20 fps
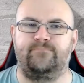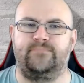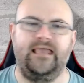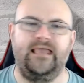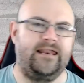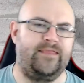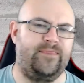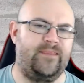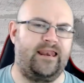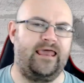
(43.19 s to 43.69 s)

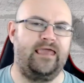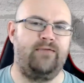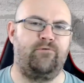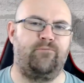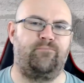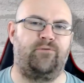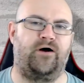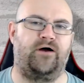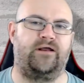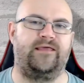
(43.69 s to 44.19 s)
Yet in the
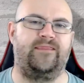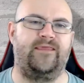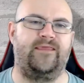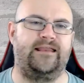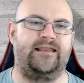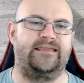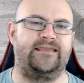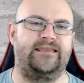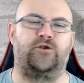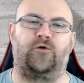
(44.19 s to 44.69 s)
Labour Party,
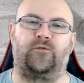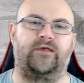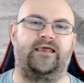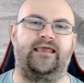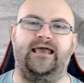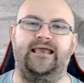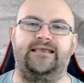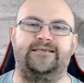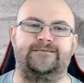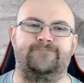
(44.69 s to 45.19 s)
that is not the
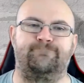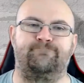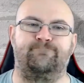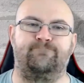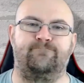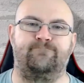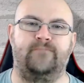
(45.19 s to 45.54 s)
case.